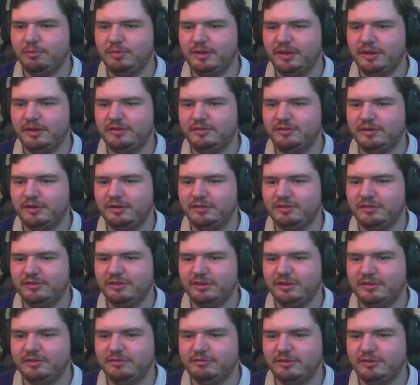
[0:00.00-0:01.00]
Plays it into
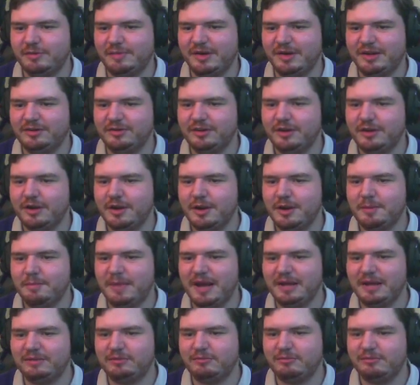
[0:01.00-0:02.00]
Sanchez Ribas.
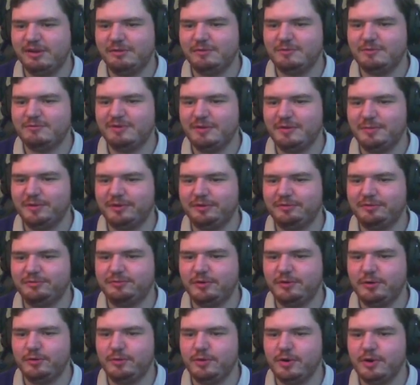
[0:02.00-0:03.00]
Back to Greenwood. Greenwood is
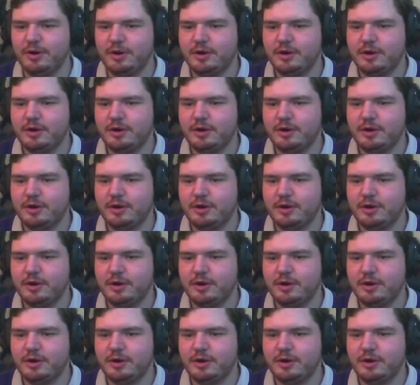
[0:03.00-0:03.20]
through.